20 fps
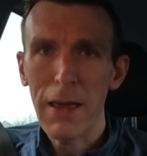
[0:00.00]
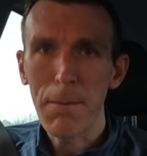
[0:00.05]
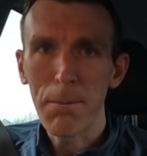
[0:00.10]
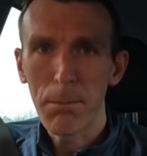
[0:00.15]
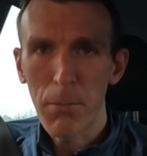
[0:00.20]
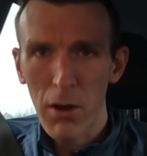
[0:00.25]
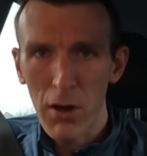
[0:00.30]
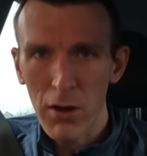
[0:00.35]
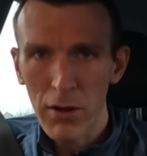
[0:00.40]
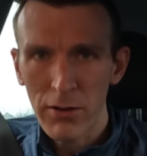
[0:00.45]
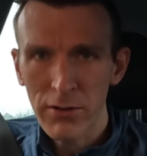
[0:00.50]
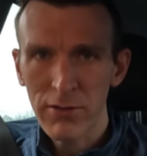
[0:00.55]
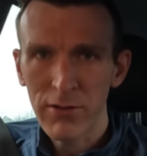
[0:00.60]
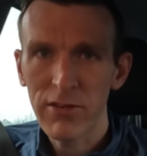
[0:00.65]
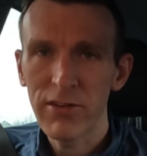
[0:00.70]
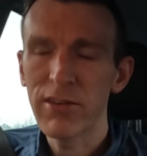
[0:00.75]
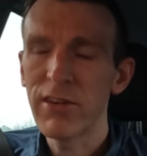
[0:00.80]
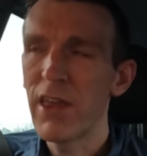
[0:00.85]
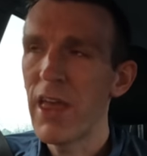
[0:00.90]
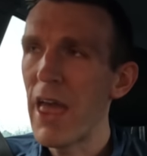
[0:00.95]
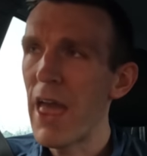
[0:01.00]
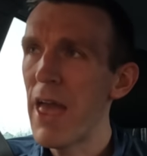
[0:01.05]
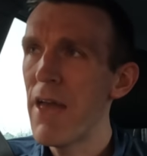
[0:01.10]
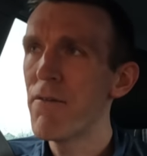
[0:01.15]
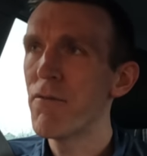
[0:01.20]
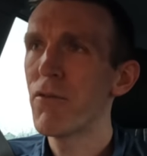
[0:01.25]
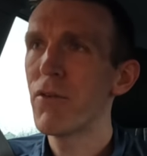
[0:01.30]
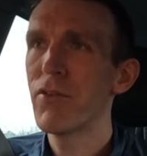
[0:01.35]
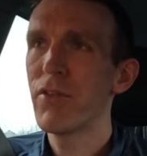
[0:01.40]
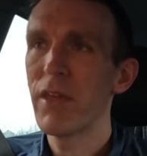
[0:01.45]
it burnt,
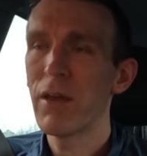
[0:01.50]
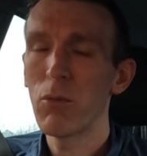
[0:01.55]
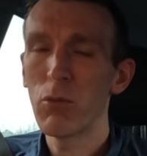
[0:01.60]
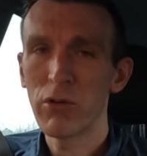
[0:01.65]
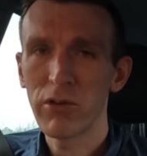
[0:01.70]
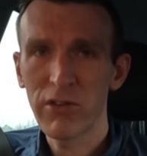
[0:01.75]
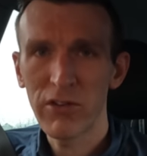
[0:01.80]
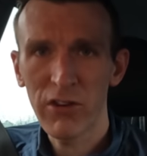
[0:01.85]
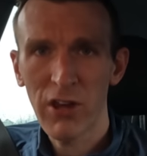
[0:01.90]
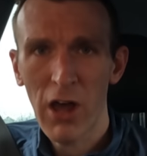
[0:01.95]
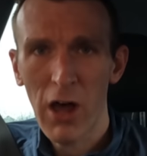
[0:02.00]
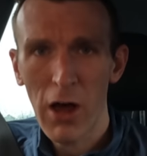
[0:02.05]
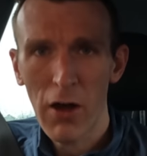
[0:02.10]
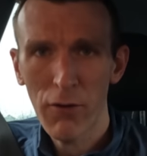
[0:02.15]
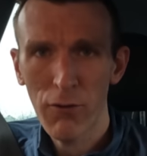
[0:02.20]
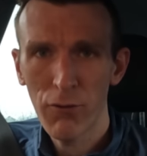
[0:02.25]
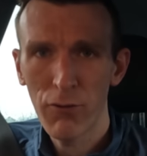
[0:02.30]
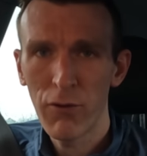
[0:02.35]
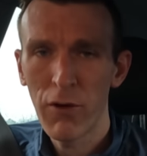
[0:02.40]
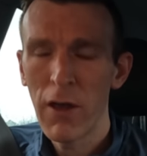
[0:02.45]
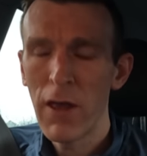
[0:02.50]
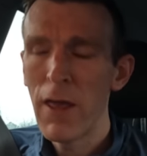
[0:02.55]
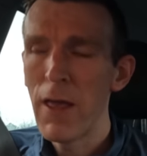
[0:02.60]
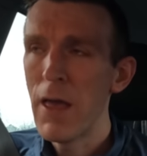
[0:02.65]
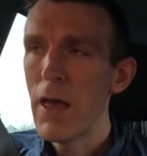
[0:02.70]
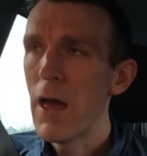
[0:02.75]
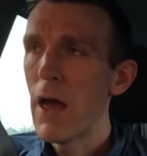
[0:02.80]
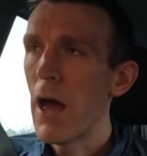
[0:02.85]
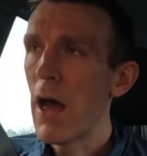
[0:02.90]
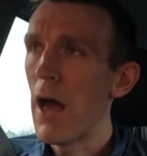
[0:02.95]
everything was tough.
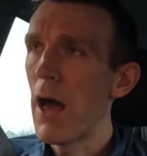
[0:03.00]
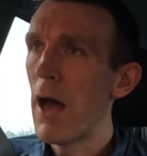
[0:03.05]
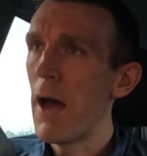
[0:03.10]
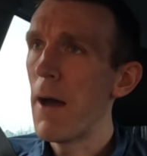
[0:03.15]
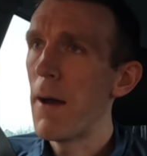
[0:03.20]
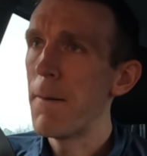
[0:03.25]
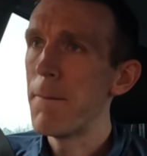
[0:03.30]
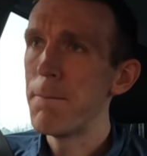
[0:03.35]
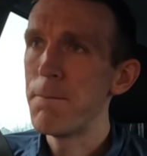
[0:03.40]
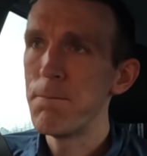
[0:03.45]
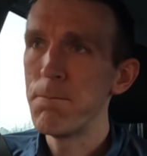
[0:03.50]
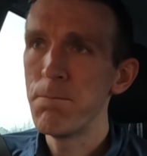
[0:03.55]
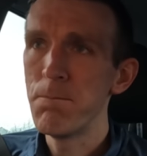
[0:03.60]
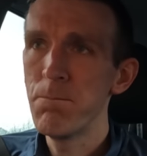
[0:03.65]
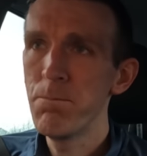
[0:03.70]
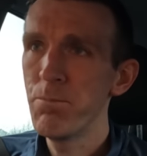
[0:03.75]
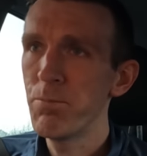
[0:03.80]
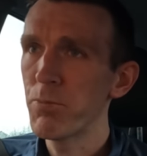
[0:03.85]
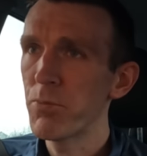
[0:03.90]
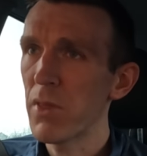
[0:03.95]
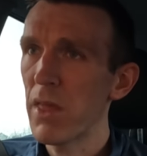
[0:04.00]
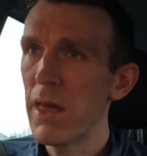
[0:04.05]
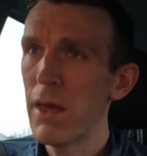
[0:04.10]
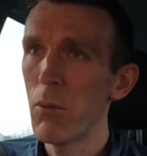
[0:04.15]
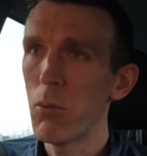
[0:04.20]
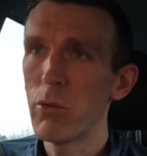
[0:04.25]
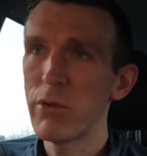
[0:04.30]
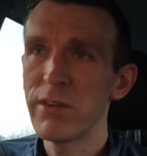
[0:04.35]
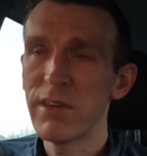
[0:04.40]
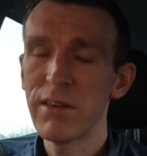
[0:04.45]

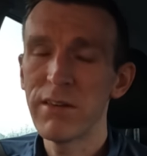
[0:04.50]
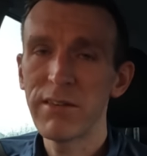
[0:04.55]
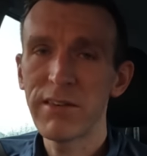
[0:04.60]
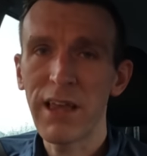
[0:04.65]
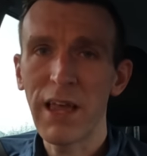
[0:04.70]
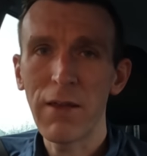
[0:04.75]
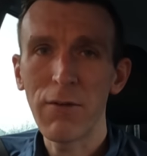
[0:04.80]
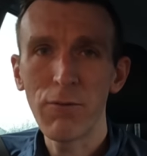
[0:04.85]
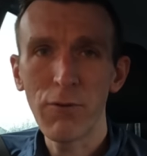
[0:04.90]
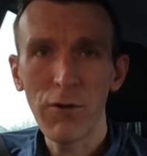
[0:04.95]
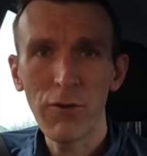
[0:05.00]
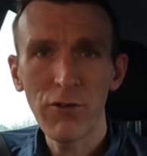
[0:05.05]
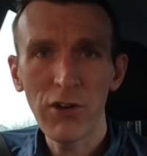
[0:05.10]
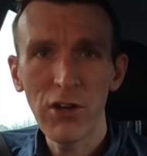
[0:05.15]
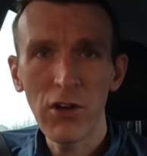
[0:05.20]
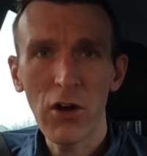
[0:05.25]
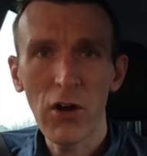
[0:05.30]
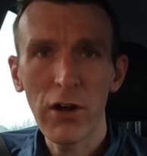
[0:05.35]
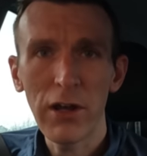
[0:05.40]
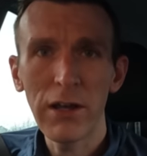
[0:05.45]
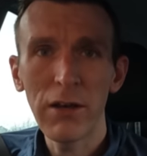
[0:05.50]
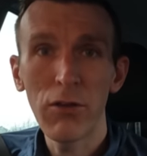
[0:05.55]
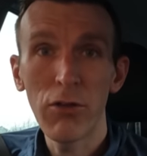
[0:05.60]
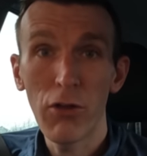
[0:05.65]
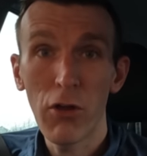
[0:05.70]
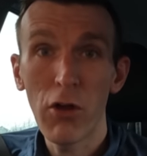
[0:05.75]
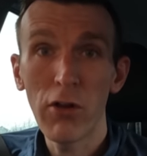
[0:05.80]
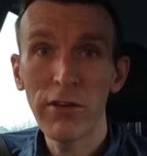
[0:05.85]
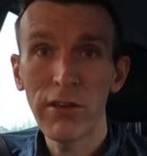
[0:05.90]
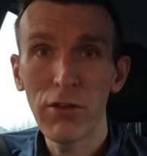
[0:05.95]
It was insane,
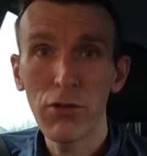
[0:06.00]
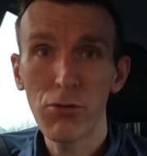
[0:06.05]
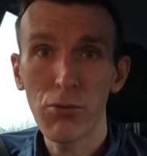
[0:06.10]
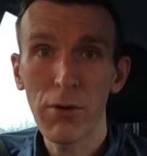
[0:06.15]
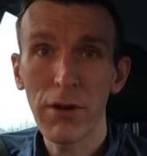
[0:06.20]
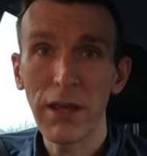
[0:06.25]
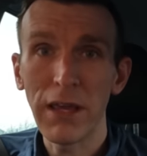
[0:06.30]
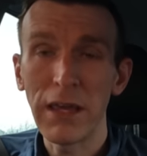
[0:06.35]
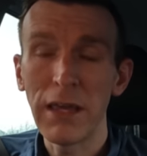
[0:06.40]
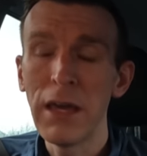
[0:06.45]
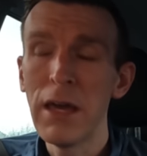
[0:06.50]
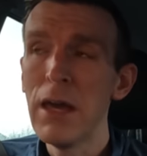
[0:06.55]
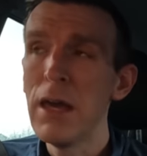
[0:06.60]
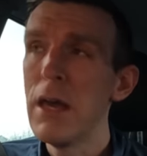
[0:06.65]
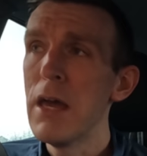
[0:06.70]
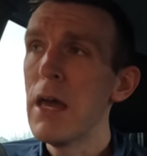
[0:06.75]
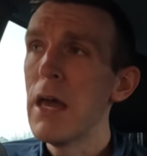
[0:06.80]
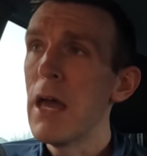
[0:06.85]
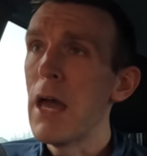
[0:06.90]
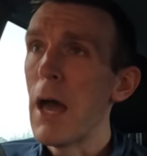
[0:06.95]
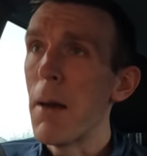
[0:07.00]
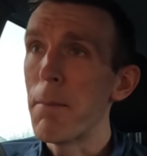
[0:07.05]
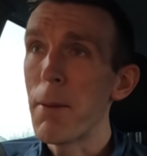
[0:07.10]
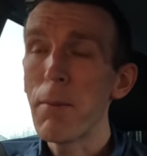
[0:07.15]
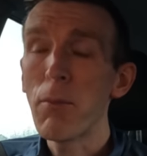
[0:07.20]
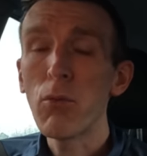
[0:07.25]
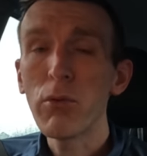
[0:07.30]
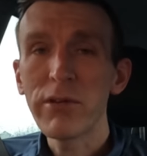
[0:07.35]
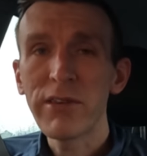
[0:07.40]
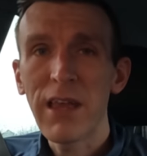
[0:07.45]
59.33. And
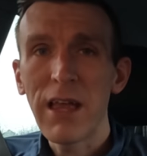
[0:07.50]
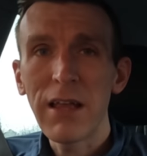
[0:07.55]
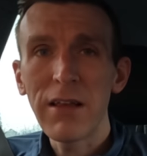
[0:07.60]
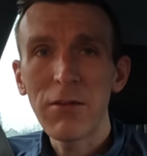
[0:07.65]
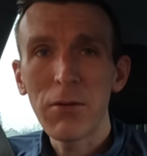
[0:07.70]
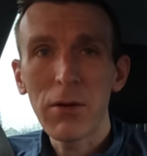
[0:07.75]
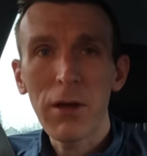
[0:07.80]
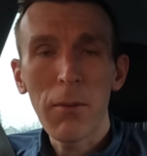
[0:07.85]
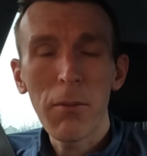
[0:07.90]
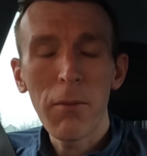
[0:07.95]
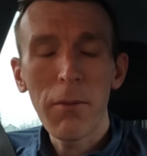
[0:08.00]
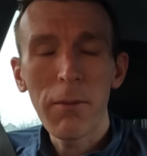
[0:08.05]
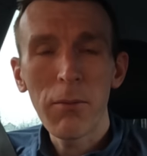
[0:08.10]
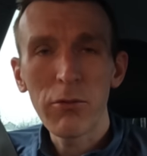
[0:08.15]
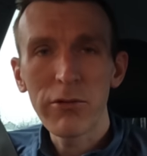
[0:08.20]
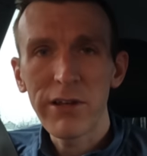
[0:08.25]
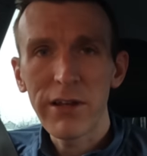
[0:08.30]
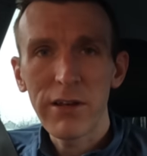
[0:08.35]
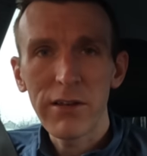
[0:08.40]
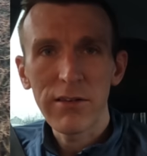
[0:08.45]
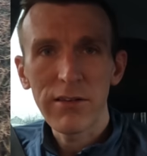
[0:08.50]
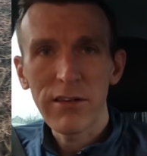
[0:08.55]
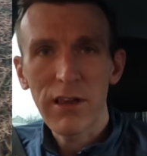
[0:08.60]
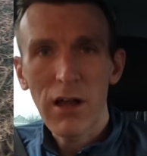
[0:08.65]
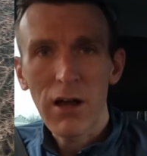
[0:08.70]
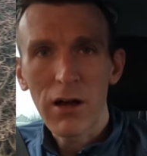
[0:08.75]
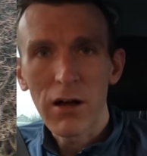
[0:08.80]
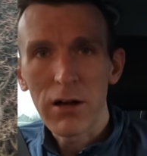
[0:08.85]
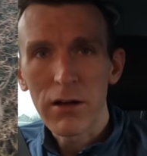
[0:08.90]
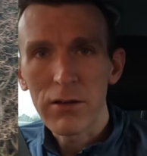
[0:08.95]
people were saying to, a couple of people the
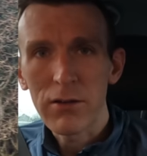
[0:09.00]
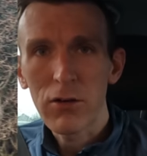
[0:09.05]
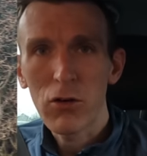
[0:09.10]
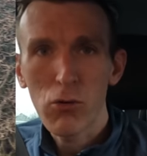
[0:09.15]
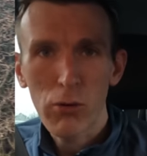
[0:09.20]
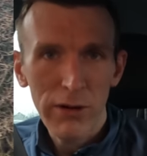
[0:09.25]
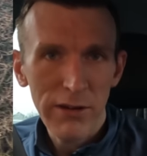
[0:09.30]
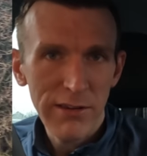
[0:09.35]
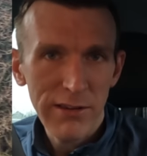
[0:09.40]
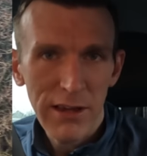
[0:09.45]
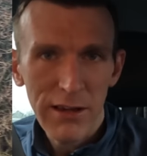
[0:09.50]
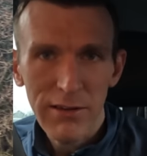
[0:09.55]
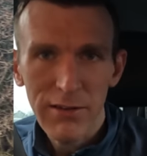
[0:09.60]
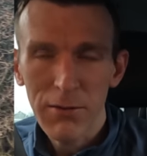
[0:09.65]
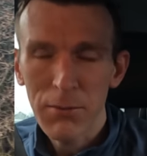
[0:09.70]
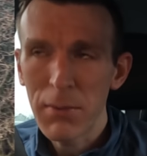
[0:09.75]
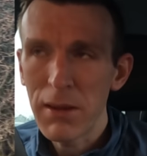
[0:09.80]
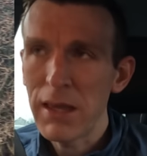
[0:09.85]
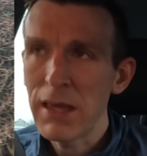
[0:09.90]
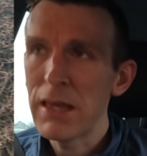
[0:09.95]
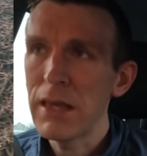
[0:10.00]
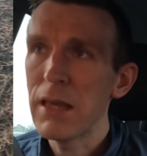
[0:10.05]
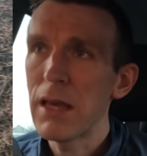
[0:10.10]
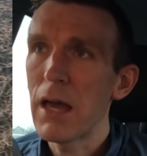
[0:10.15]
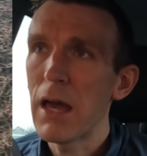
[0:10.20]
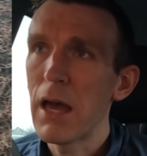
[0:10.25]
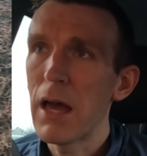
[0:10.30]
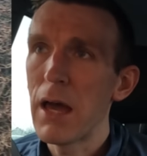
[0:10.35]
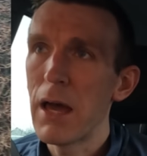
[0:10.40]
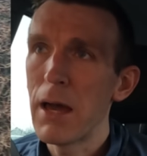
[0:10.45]
start, Chris said to me,
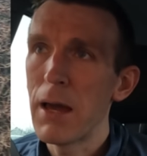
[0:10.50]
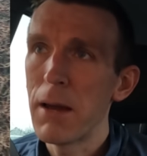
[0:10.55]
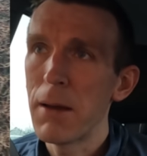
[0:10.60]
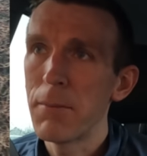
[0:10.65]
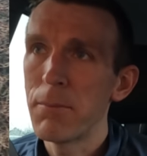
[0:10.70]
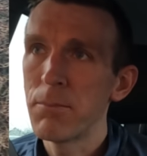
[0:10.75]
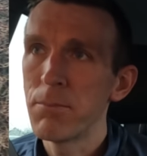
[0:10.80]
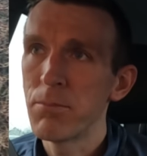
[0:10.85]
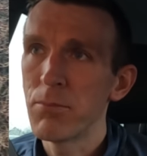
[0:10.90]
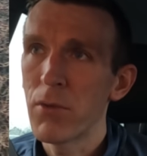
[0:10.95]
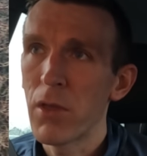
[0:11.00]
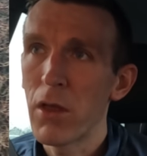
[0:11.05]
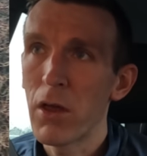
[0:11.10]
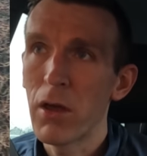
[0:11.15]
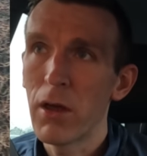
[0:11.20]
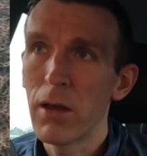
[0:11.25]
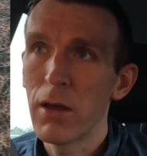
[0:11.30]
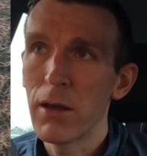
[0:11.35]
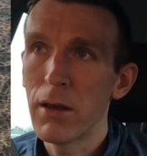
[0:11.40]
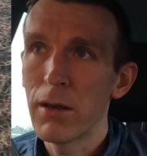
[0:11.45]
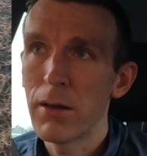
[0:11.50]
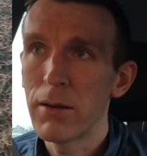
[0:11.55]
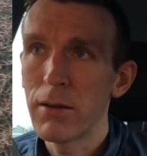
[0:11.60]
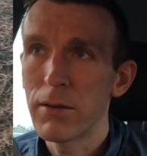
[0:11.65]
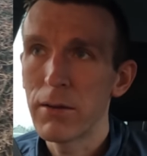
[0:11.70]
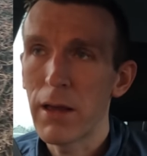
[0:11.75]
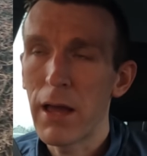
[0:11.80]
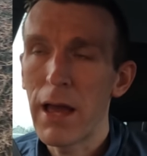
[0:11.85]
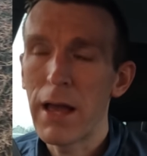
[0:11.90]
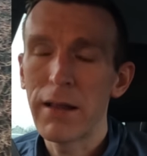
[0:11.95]

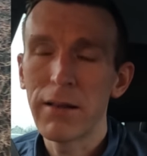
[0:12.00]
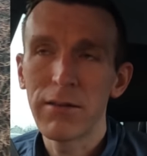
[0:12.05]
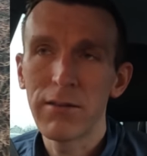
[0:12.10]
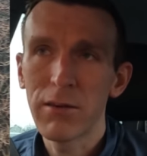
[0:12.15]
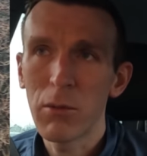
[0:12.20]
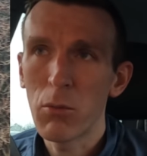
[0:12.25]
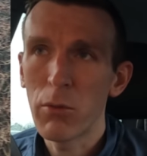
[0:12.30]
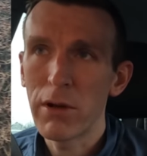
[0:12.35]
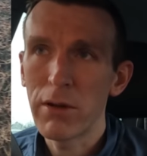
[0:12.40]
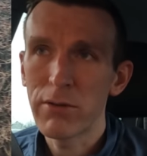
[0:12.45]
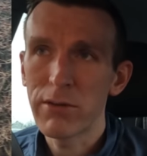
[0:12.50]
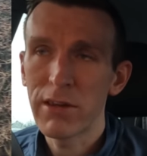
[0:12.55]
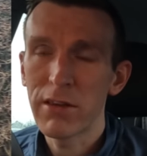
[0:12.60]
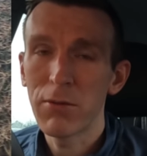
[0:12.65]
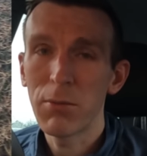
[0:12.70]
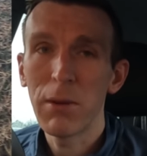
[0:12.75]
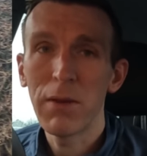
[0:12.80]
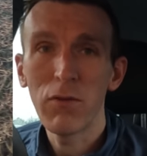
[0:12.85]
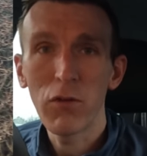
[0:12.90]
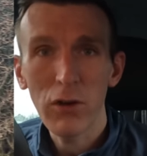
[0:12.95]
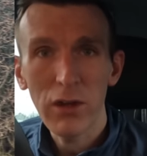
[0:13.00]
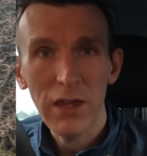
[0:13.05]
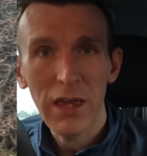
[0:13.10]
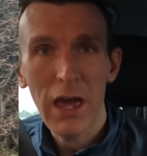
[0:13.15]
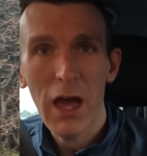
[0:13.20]
and someone else said to me, if you can